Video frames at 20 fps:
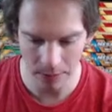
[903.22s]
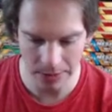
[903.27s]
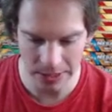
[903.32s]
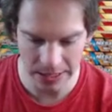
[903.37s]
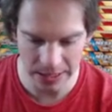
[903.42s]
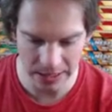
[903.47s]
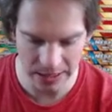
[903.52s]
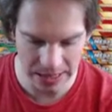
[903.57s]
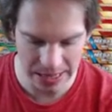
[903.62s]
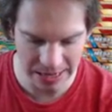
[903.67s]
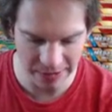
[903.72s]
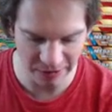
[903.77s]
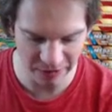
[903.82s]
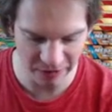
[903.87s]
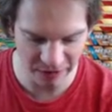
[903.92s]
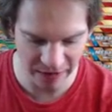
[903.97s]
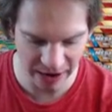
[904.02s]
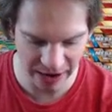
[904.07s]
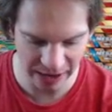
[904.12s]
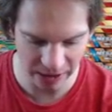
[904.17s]
be the
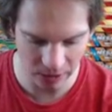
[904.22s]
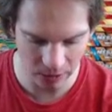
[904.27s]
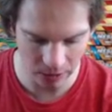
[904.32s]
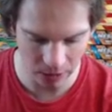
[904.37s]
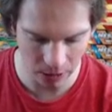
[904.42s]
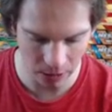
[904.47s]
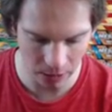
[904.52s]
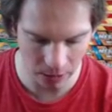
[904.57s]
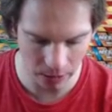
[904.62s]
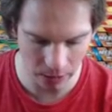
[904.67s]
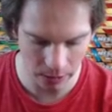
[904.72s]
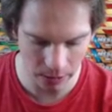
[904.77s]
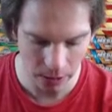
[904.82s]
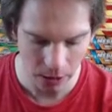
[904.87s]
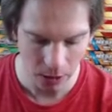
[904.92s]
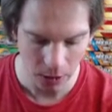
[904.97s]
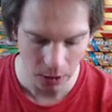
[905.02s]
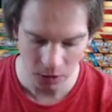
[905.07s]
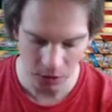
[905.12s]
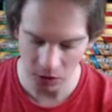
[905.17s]
final card.
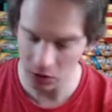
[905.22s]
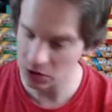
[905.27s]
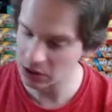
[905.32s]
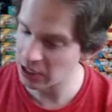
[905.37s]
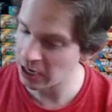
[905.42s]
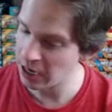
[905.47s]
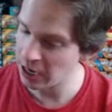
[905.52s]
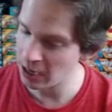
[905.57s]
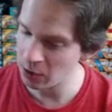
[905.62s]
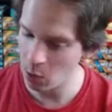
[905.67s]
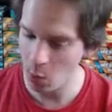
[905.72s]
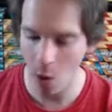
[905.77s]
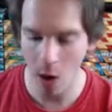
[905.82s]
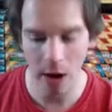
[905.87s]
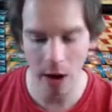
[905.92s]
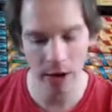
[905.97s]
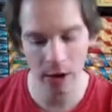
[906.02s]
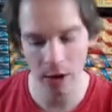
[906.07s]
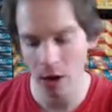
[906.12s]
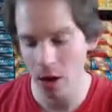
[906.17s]
So tin
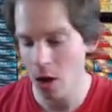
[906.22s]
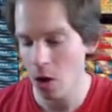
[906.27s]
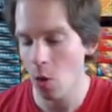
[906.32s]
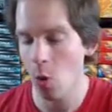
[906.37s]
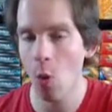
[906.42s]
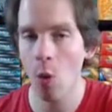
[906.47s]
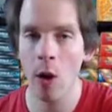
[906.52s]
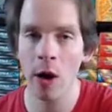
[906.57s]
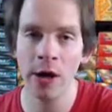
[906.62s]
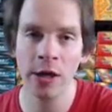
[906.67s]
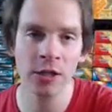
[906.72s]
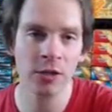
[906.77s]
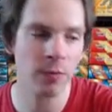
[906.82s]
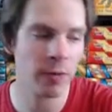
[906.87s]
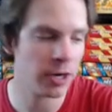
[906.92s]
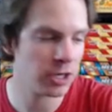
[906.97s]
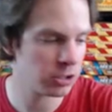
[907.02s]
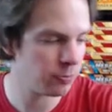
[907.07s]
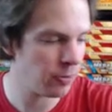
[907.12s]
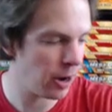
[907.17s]
one was
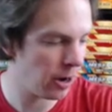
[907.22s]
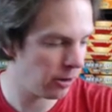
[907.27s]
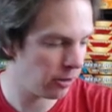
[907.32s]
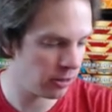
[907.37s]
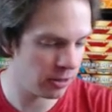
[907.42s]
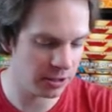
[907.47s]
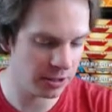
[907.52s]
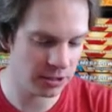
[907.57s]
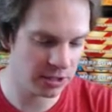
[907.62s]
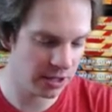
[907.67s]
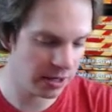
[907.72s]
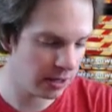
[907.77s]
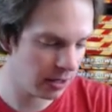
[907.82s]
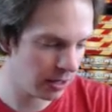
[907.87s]
much better than tin